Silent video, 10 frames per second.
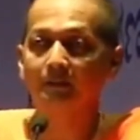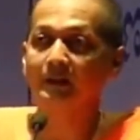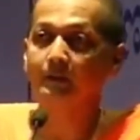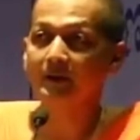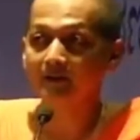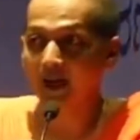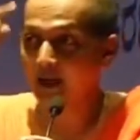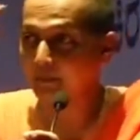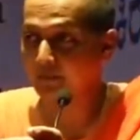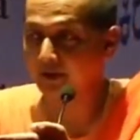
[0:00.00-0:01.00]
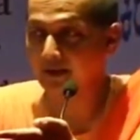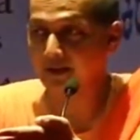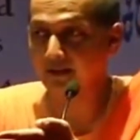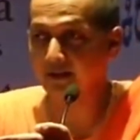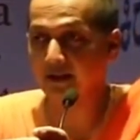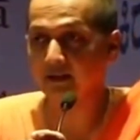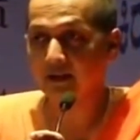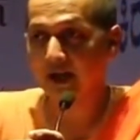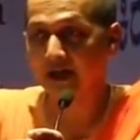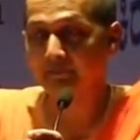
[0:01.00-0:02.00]
That means I am reading it,
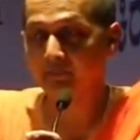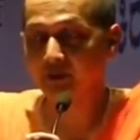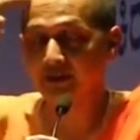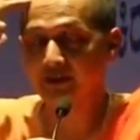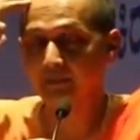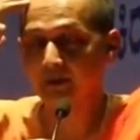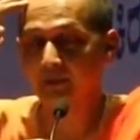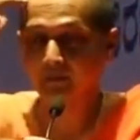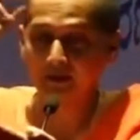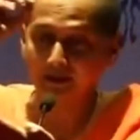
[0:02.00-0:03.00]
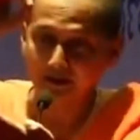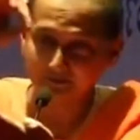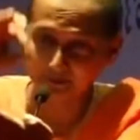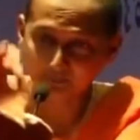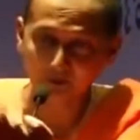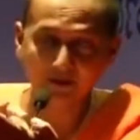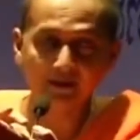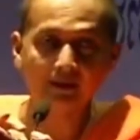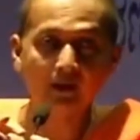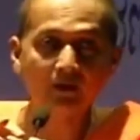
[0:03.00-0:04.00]
I am putting in my memory, then putting
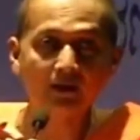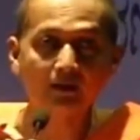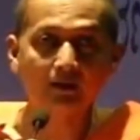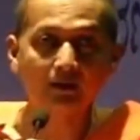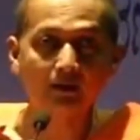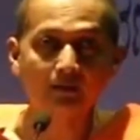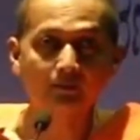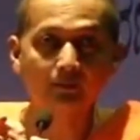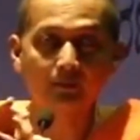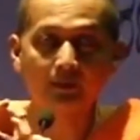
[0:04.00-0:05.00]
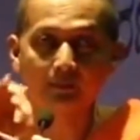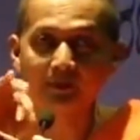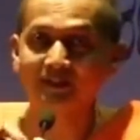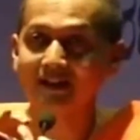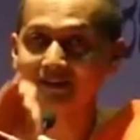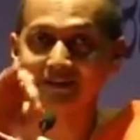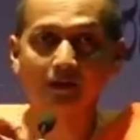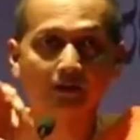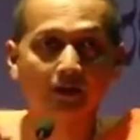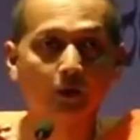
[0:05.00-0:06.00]
it down
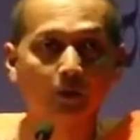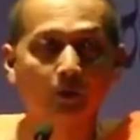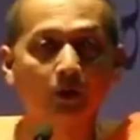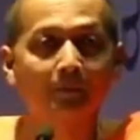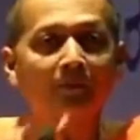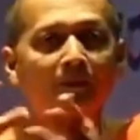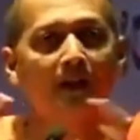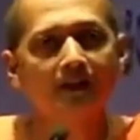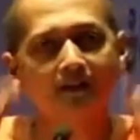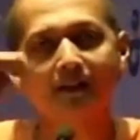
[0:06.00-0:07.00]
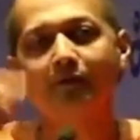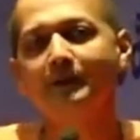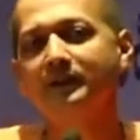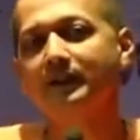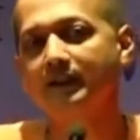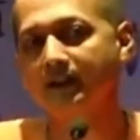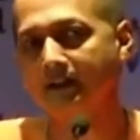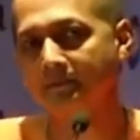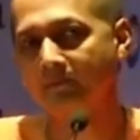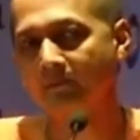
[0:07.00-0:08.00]
precisely on the notebook, that itself helps in learning.